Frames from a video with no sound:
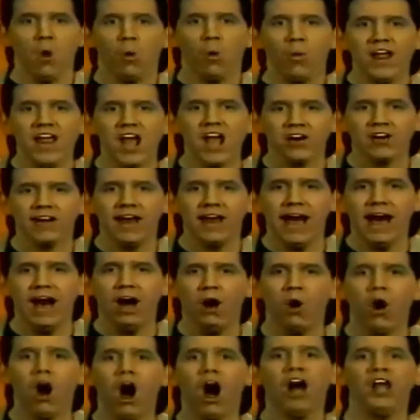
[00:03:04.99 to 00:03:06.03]
We are
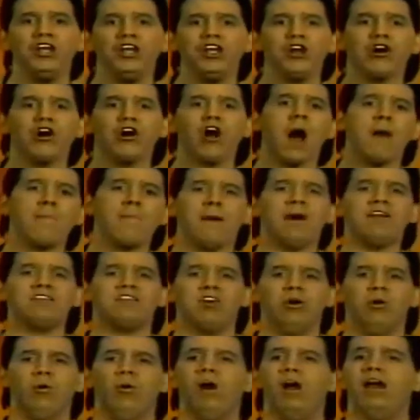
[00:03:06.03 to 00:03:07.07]
now under a
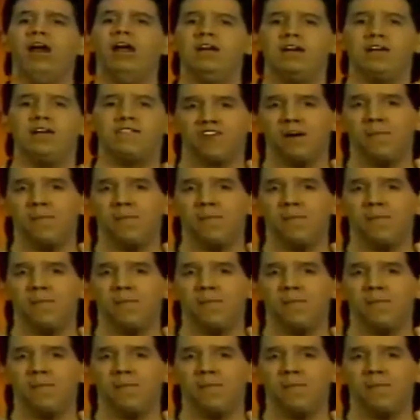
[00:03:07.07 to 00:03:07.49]
month away